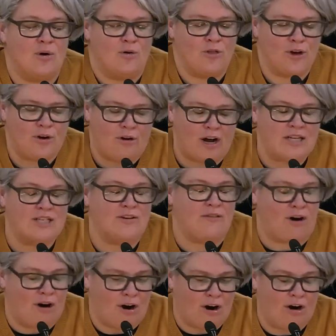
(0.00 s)
the crux of
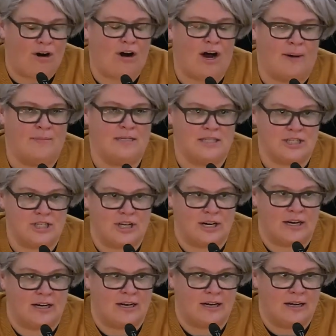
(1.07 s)
our
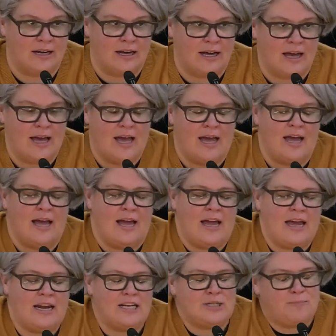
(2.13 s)
opposition.
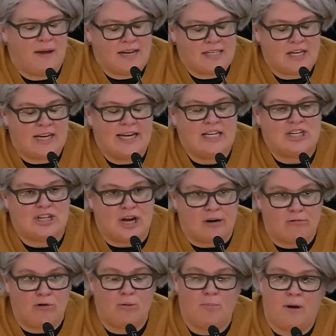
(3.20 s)
It is based on a
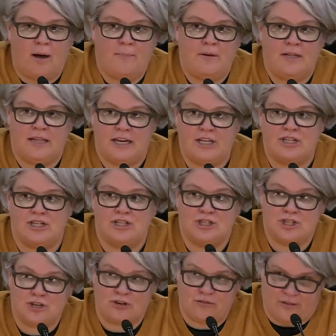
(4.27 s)
general population
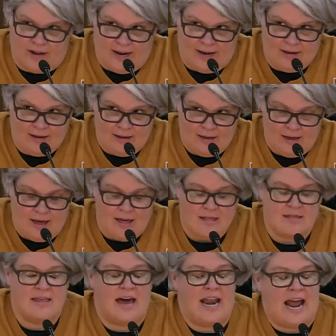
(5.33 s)
survey
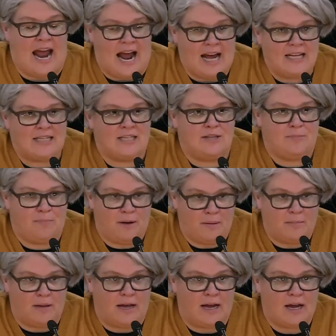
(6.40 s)
that asked the
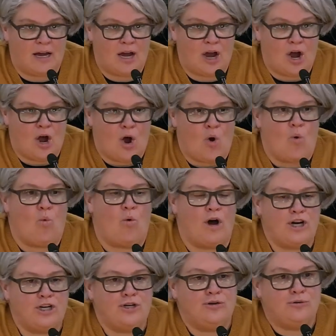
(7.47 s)
public,
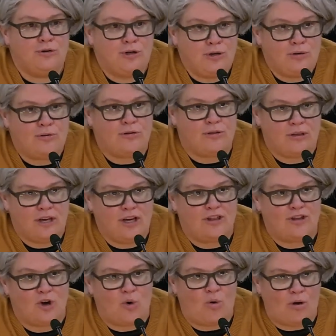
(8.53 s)
what do you think
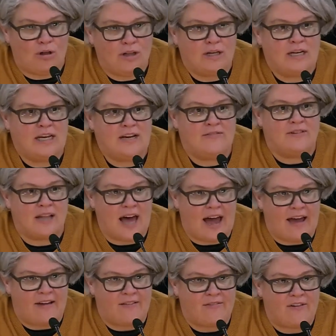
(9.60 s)
the quality of
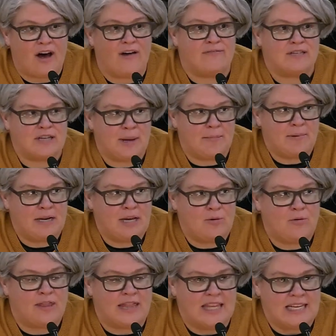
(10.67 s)
life of somebody
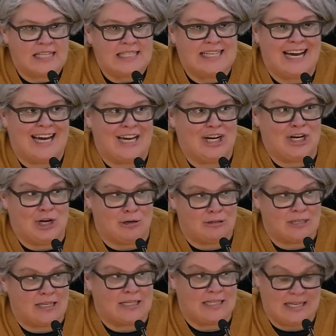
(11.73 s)
with this
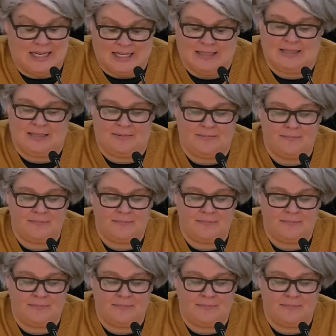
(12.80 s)
diagnosis is?